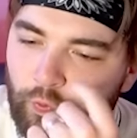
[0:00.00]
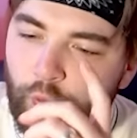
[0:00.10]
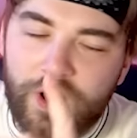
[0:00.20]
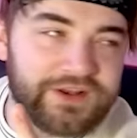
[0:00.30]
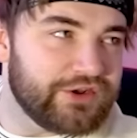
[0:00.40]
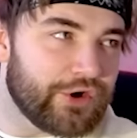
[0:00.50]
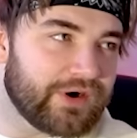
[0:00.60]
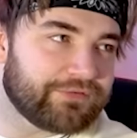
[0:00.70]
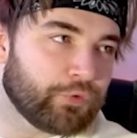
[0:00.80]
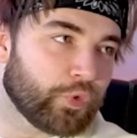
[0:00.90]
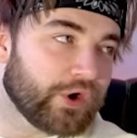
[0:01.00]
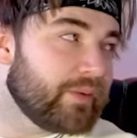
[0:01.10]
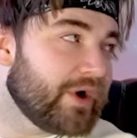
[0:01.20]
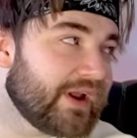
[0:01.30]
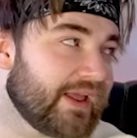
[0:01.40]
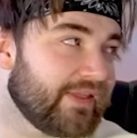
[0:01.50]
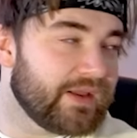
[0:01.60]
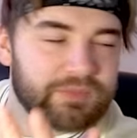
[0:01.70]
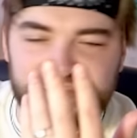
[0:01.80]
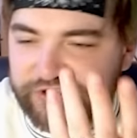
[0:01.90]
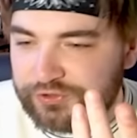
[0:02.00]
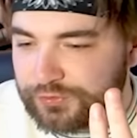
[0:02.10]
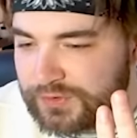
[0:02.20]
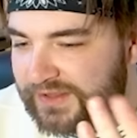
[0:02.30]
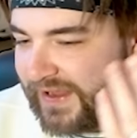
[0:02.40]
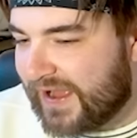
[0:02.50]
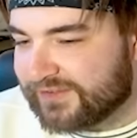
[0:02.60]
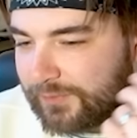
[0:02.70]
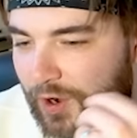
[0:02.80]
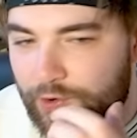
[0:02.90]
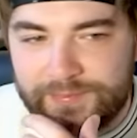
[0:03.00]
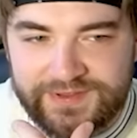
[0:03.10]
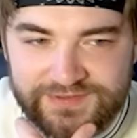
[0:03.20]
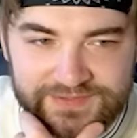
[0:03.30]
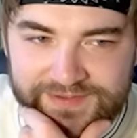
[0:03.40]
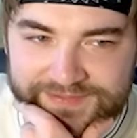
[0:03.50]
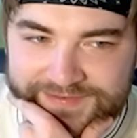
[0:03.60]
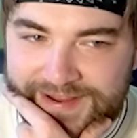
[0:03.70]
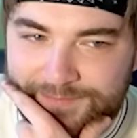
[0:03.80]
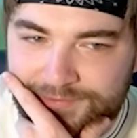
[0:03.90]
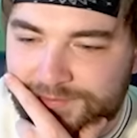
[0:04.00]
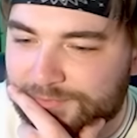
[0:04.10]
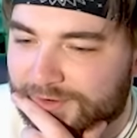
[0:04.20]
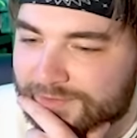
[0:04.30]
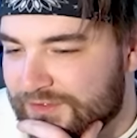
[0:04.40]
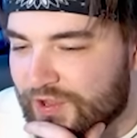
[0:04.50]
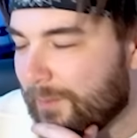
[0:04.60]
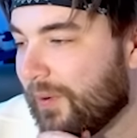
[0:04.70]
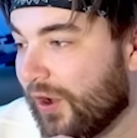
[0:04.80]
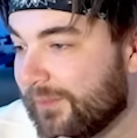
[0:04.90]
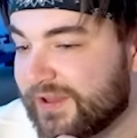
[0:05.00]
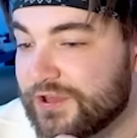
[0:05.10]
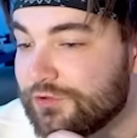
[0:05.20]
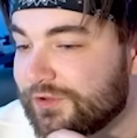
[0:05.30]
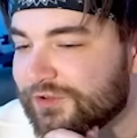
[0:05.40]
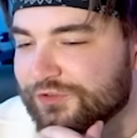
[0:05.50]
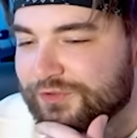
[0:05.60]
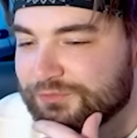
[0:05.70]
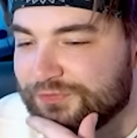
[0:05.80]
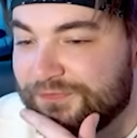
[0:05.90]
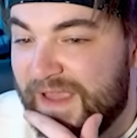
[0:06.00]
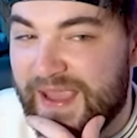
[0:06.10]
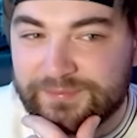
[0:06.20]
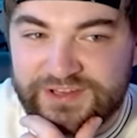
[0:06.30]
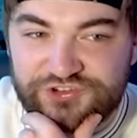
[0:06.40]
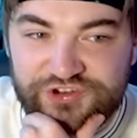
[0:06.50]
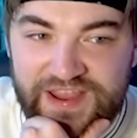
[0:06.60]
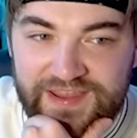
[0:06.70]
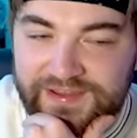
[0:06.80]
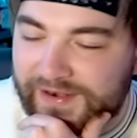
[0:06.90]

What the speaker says: one, you don't have to worry about anything, but two, you got some homies in the neighborhood, bro. You could barbecue, you could do some family shit, you